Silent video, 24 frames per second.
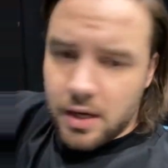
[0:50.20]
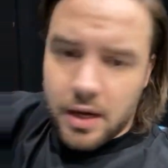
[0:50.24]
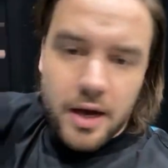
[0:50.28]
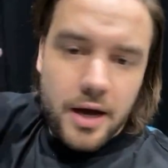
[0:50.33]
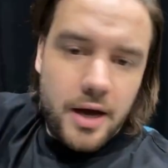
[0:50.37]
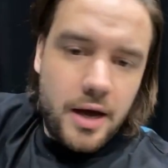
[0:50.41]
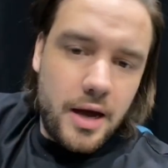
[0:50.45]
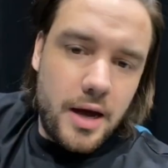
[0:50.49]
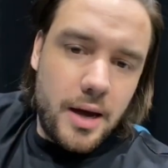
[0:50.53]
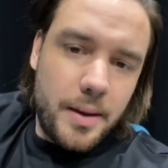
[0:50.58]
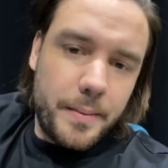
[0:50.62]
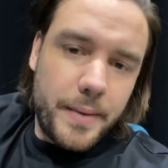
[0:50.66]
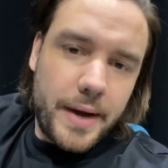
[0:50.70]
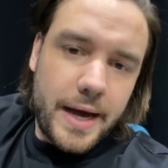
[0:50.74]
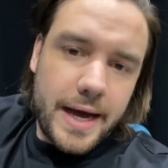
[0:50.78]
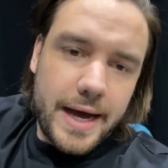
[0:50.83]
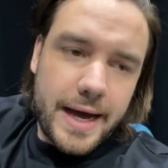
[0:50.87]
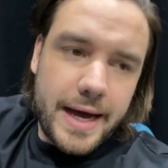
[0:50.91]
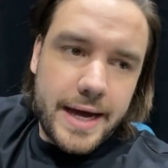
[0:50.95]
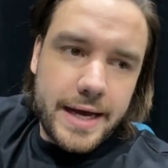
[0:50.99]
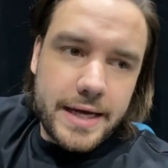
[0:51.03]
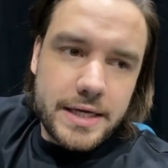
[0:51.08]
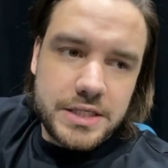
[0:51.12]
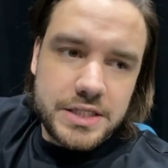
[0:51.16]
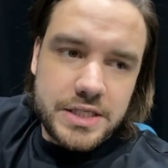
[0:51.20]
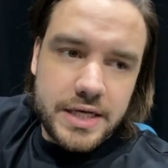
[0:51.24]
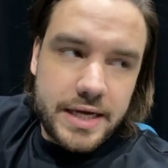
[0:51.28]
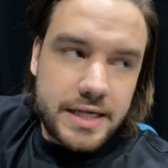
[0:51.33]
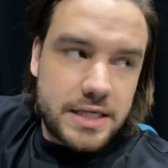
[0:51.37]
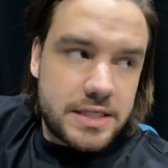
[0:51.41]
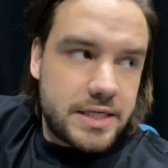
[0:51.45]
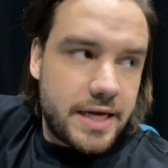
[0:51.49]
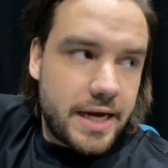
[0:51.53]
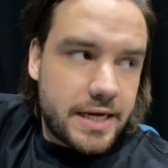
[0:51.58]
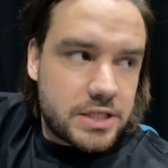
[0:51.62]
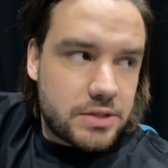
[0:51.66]
And
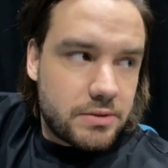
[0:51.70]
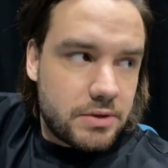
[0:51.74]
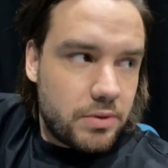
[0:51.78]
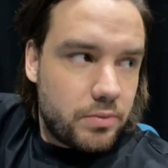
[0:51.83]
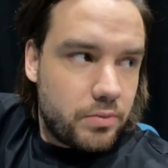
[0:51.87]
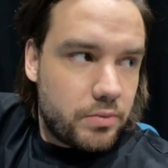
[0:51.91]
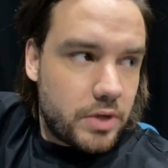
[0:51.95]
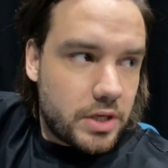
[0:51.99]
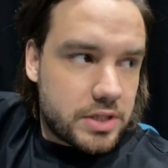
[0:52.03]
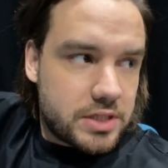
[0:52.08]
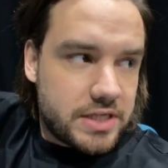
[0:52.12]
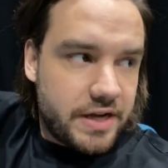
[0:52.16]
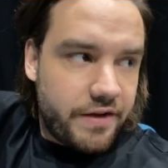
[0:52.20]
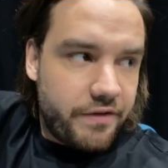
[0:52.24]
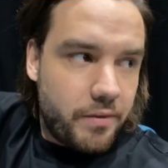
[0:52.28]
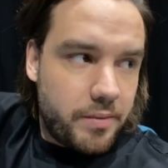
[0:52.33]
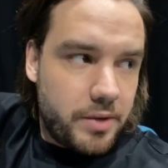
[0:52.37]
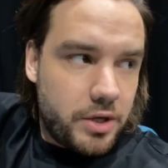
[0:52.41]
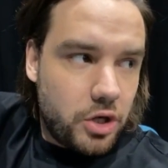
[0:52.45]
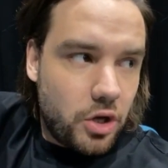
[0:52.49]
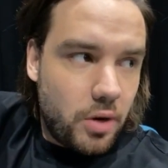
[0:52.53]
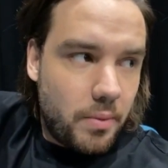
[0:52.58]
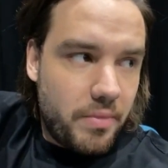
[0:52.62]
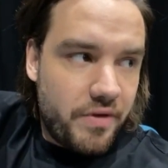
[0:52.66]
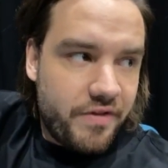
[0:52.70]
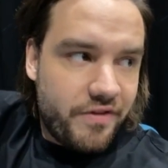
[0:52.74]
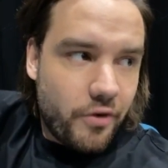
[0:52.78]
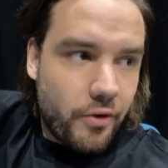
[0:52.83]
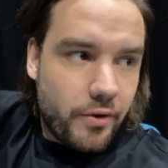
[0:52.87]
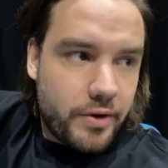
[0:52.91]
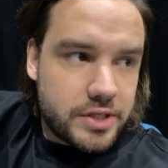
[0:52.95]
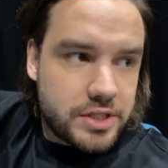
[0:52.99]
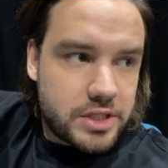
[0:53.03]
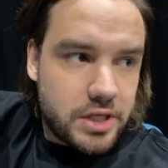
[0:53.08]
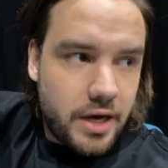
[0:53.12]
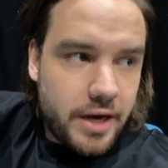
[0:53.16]
it's something that's never been done
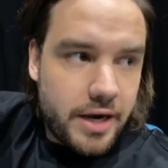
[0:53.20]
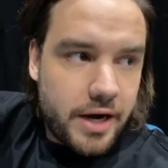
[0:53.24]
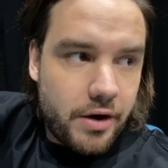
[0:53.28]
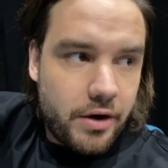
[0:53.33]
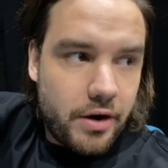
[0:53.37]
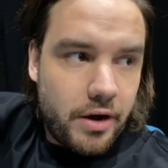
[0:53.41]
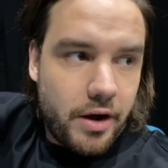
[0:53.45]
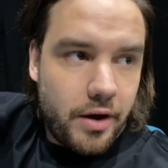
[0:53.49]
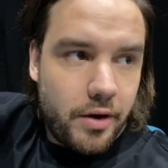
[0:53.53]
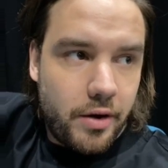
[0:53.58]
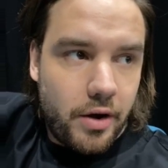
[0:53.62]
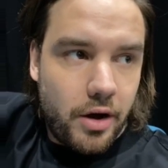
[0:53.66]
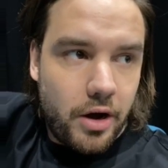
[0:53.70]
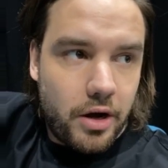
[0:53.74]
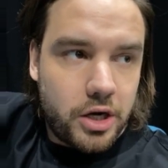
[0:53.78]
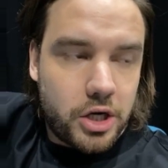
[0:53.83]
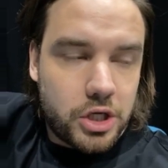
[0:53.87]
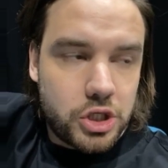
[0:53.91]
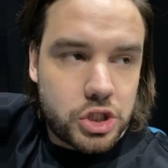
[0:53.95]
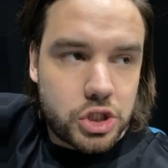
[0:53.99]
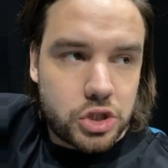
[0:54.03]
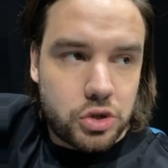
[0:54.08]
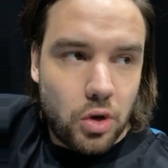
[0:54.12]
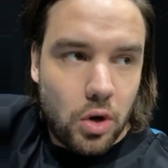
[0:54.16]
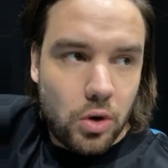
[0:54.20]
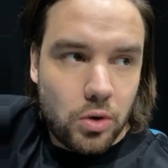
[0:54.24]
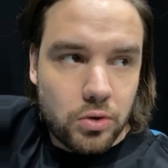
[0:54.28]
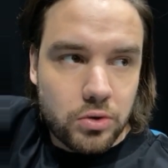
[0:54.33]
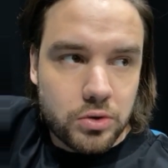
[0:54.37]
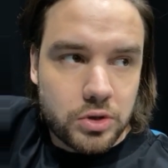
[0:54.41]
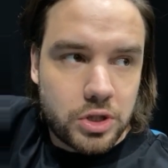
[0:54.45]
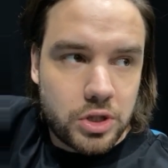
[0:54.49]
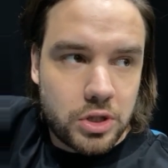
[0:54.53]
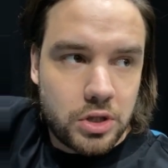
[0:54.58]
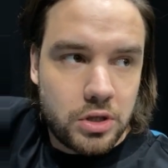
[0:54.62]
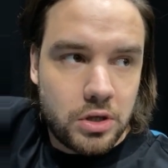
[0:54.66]
before. It's like a
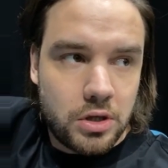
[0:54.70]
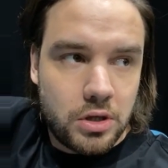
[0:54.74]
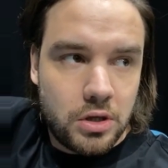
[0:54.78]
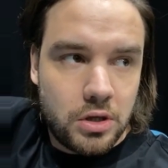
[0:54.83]
controlled